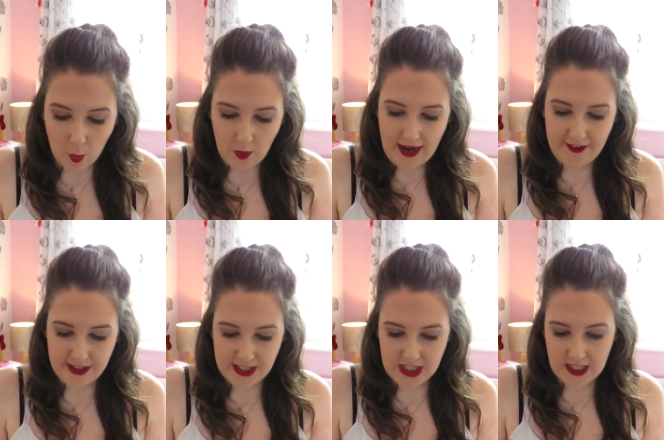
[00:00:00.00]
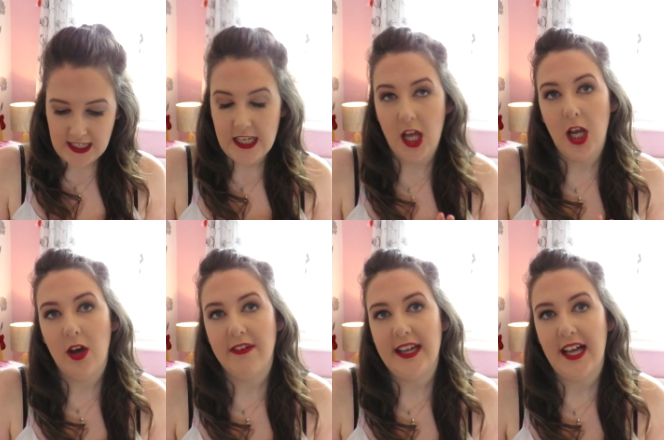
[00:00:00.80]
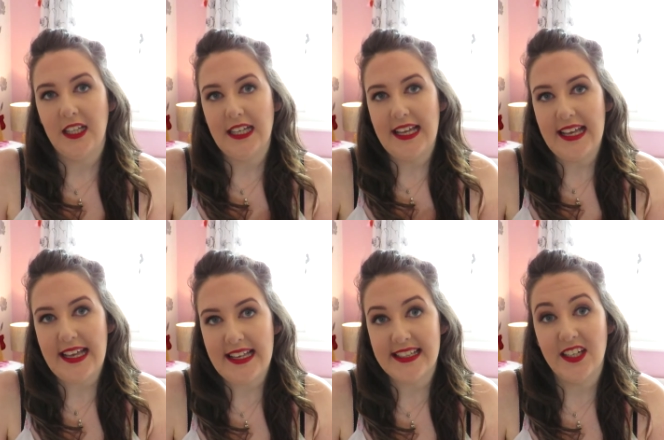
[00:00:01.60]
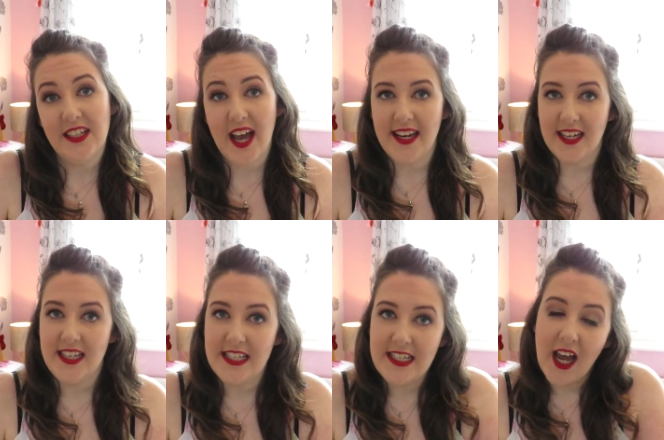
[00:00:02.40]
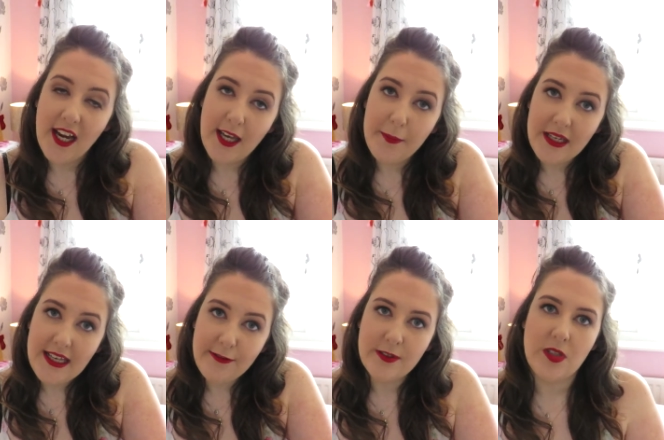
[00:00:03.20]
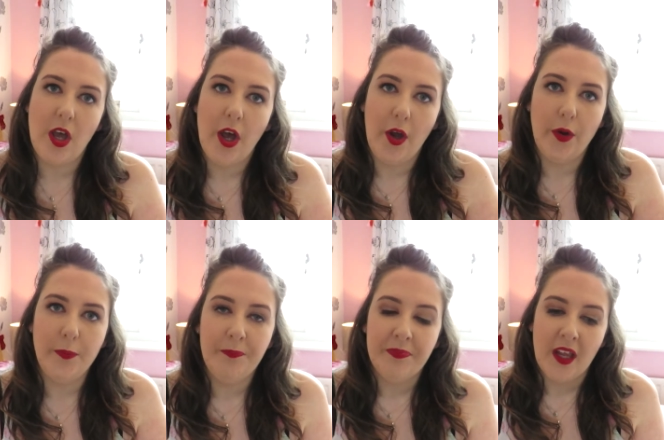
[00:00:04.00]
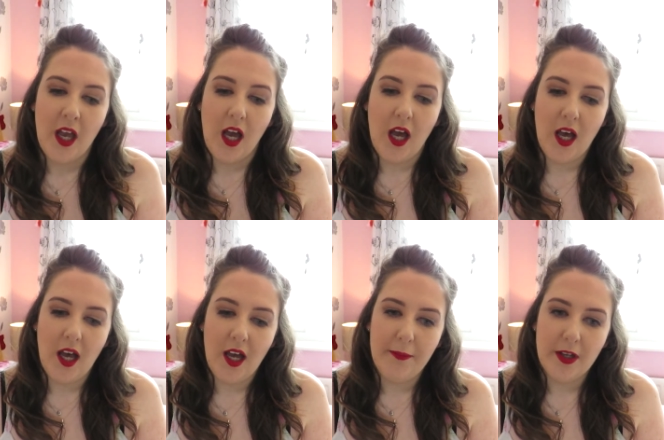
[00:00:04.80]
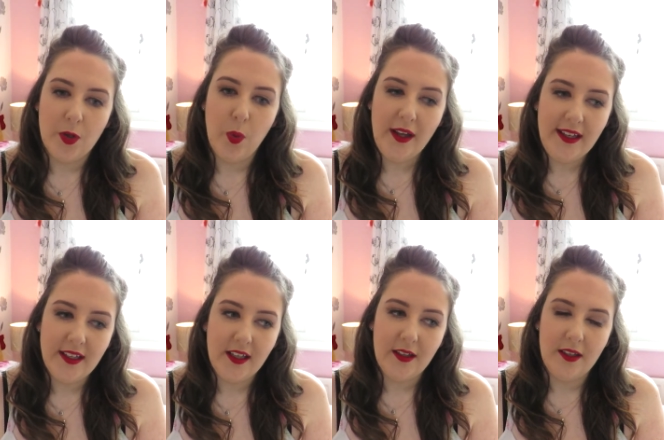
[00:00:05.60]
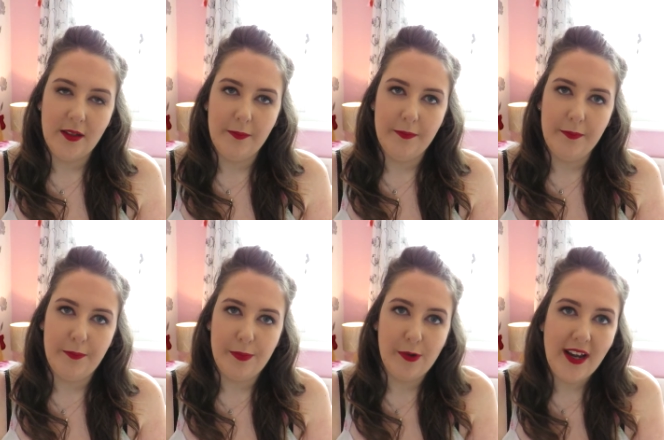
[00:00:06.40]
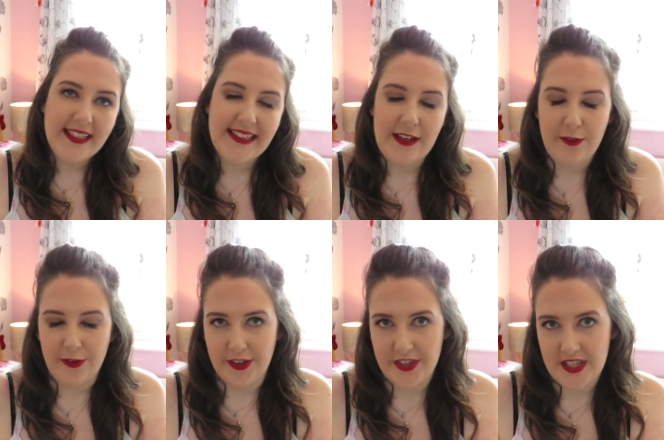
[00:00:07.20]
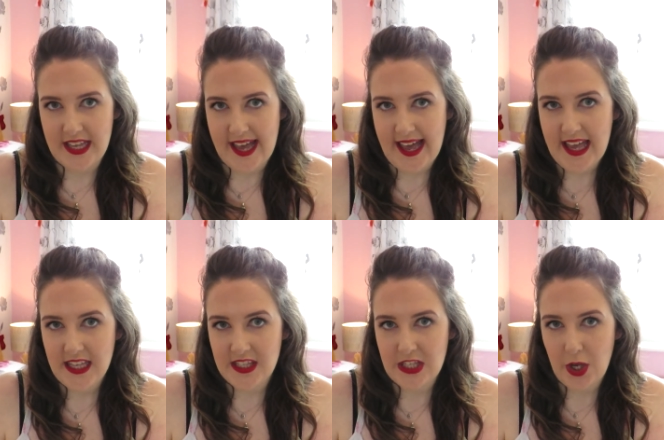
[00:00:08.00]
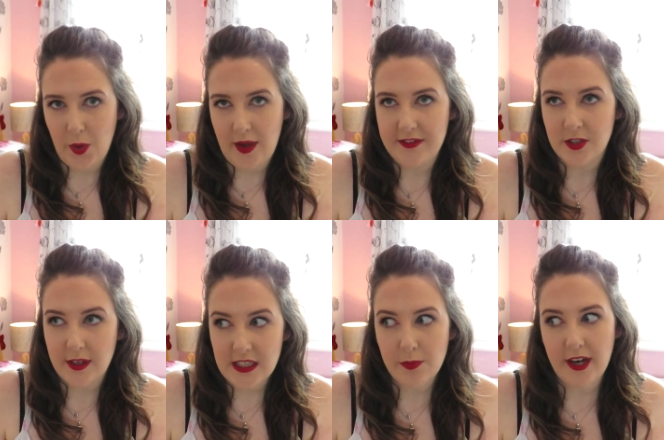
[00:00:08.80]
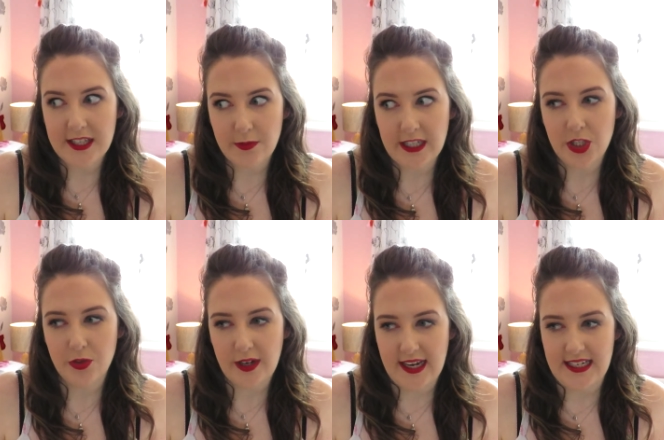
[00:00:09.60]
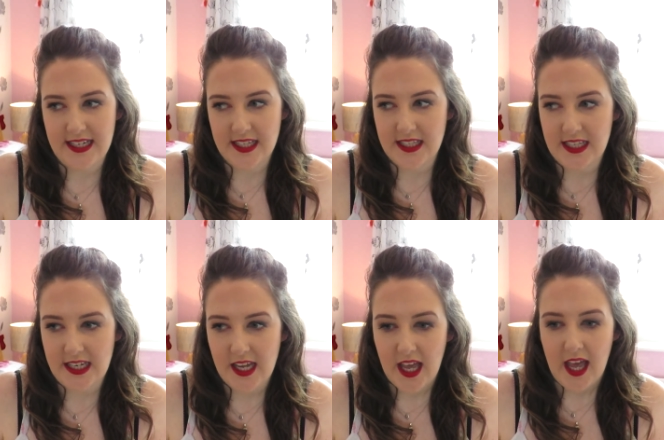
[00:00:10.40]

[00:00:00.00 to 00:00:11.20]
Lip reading: whereas the L'Oreal is £9.99 I believe, so quite a price difference there. So I was quite surprised when I tried it to see